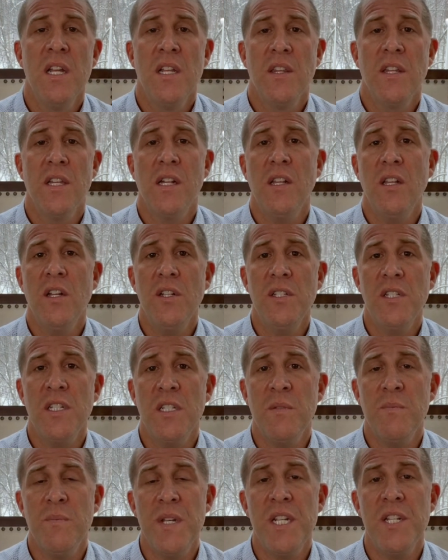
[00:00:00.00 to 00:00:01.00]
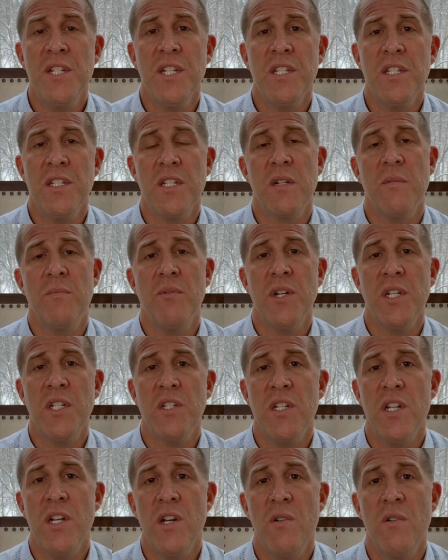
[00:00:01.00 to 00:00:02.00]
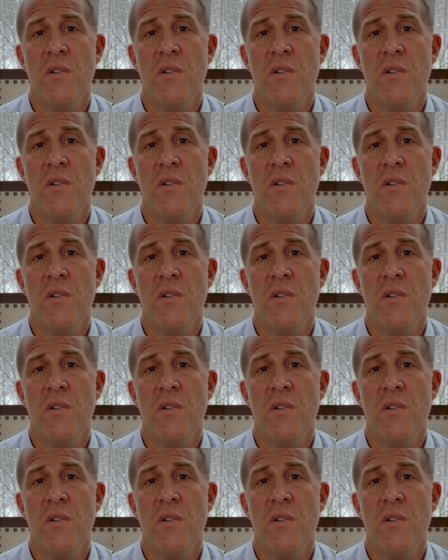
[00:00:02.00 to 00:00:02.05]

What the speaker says: the closest beaches to Bristow are